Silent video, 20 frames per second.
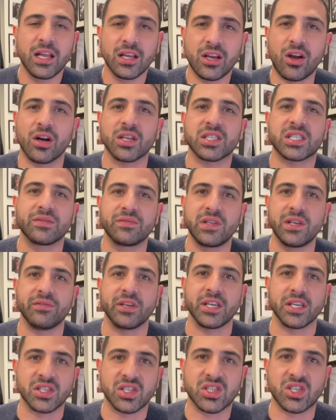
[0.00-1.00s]
Cost of
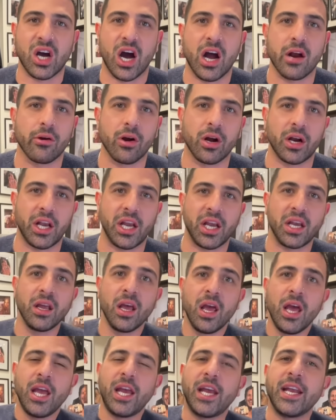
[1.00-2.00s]
living is skyrocketing.
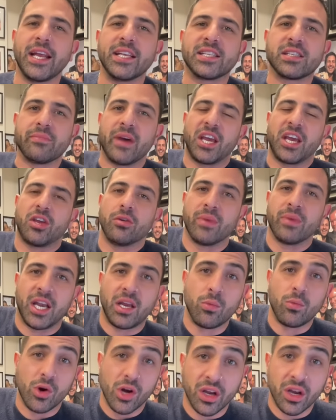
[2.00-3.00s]
You need to make your
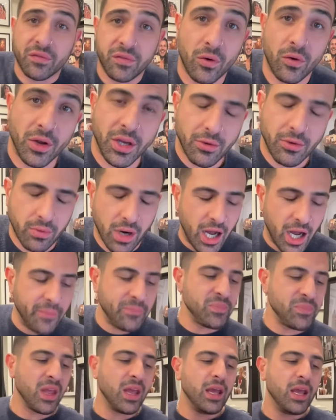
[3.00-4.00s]
money work for you, right?
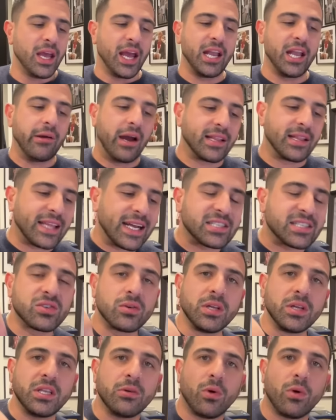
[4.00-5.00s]
Anyway, that's
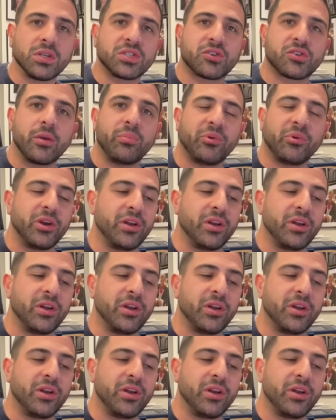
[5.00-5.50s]
all in the Wall Street Bull